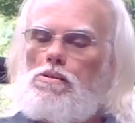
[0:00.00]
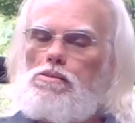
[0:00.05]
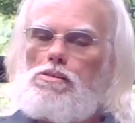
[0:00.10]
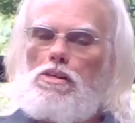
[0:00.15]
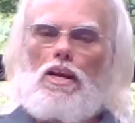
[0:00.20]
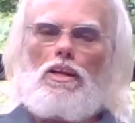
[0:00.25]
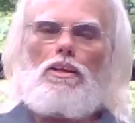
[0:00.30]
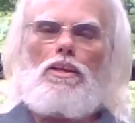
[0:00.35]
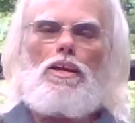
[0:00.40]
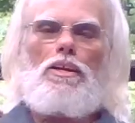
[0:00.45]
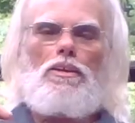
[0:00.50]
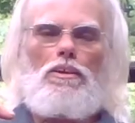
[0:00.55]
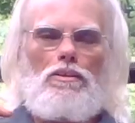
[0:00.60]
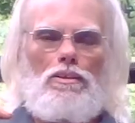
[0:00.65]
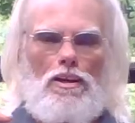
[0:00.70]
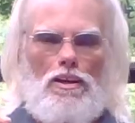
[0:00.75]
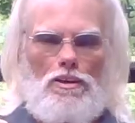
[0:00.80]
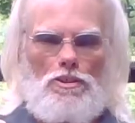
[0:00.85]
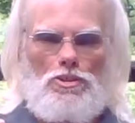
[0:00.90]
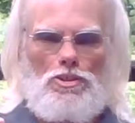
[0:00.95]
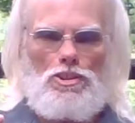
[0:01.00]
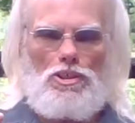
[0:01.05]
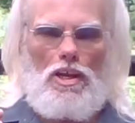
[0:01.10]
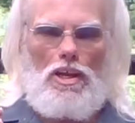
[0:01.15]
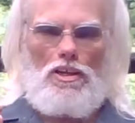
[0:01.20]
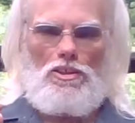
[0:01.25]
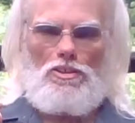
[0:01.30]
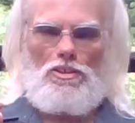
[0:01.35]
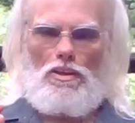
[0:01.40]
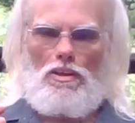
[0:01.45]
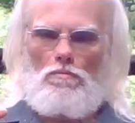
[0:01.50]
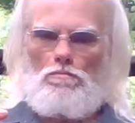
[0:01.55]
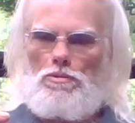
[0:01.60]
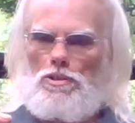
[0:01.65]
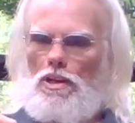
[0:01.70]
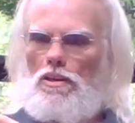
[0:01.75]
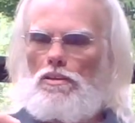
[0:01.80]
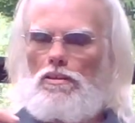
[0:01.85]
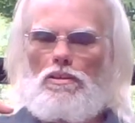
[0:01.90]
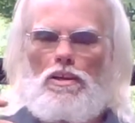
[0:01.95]
I like a lot of change ups.
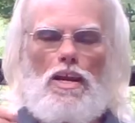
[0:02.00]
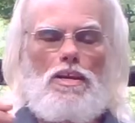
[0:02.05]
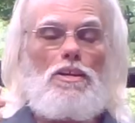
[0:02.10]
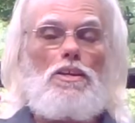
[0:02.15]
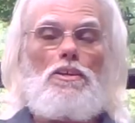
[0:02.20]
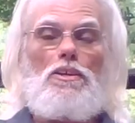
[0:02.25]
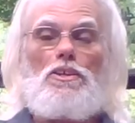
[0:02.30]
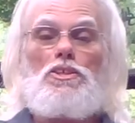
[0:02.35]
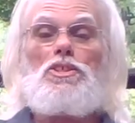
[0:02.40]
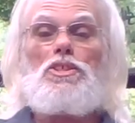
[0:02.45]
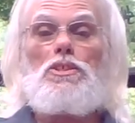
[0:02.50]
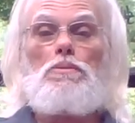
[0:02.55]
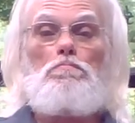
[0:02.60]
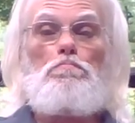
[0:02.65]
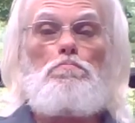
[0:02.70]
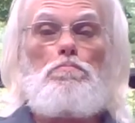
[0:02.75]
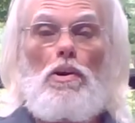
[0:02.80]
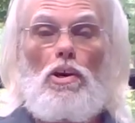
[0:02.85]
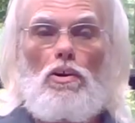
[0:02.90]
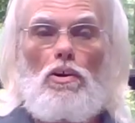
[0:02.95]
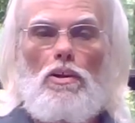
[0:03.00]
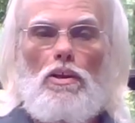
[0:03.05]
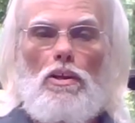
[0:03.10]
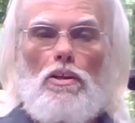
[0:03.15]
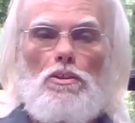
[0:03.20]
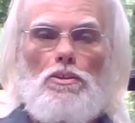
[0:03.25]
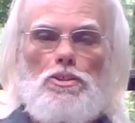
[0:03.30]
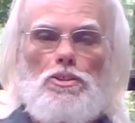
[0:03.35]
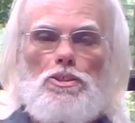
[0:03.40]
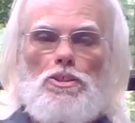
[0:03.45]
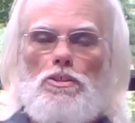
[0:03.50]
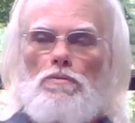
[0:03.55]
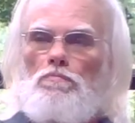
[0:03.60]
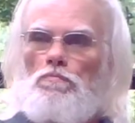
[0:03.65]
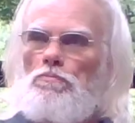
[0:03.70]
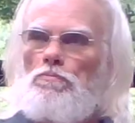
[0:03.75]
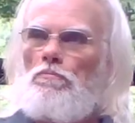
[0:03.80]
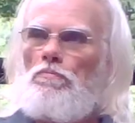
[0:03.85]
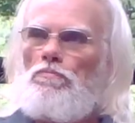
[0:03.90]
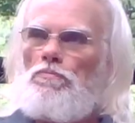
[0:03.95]
I like an experience.
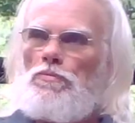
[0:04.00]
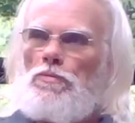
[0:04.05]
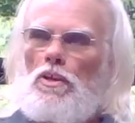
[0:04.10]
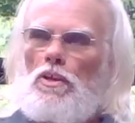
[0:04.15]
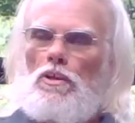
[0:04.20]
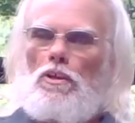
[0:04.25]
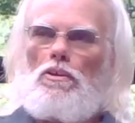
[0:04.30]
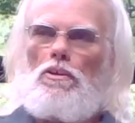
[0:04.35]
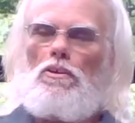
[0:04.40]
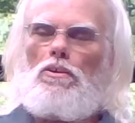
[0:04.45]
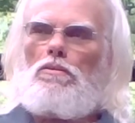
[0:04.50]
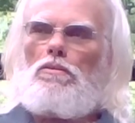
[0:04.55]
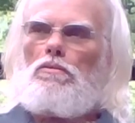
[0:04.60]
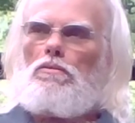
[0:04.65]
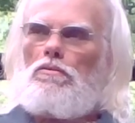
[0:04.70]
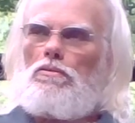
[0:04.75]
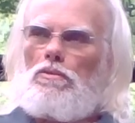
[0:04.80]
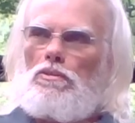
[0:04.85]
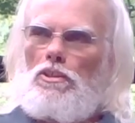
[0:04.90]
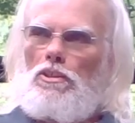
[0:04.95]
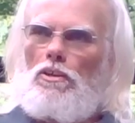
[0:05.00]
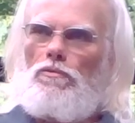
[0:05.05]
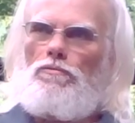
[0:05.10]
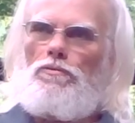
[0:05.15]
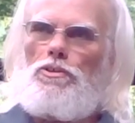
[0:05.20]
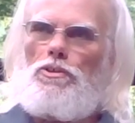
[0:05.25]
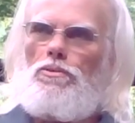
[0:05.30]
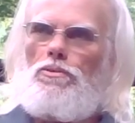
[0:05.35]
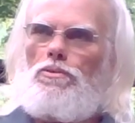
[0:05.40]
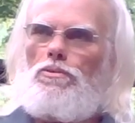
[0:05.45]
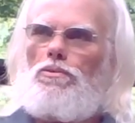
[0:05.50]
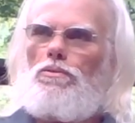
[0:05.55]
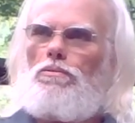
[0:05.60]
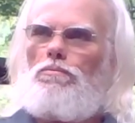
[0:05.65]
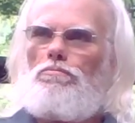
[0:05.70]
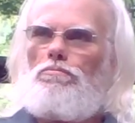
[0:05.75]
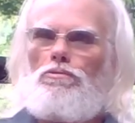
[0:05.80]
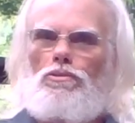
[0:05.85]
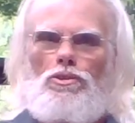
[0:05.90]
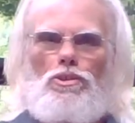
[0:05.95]
You know, if you
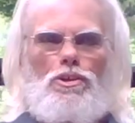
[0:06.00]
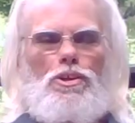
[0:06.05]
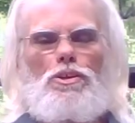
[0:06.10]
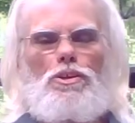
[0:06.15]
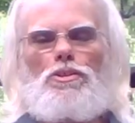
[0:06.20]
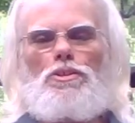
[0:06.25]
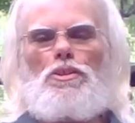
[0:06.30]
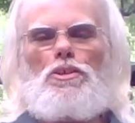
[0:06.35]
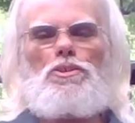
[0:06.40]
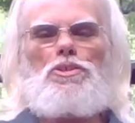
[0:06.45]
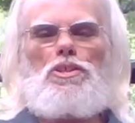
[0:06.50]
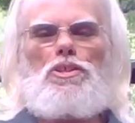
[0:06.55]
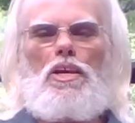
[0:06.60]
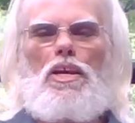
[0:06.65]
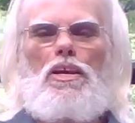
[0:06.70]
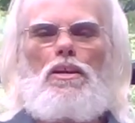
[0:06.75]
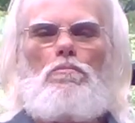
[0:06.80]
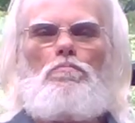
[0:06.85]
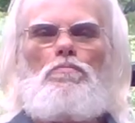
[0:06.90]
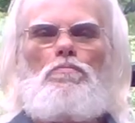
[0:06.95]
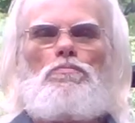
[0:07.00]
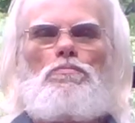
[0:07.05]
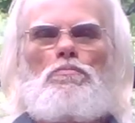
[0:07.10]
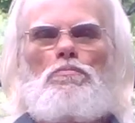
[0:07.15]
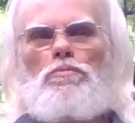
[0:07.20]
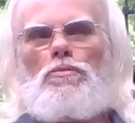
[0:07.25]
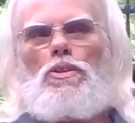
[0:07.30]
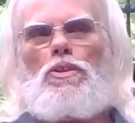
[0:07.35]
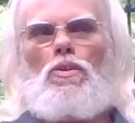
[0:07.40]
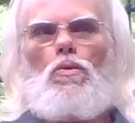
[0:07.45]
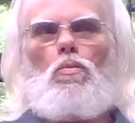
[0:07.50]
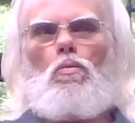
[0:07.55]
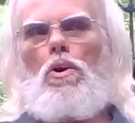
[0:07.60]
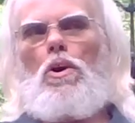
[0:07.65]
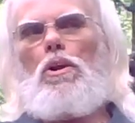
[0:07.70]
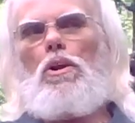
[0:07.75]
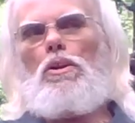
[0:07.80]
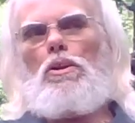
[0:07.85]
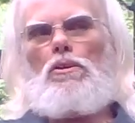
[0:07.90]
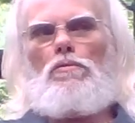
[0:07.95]
look at the same
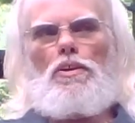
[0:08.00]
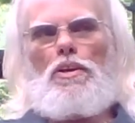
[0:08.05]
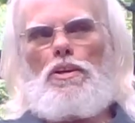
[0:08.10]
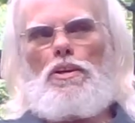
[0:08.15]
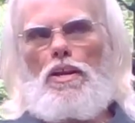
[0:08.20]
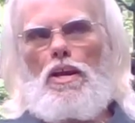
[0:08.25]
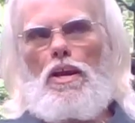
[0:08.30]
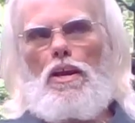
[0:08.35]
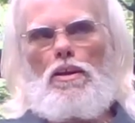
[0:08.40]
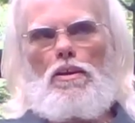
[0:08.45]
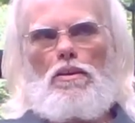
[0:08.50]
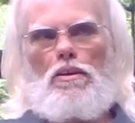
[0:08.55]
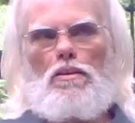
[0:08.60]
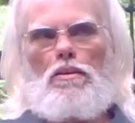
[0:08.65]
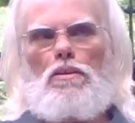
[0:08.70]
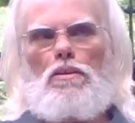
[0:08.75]
wall every day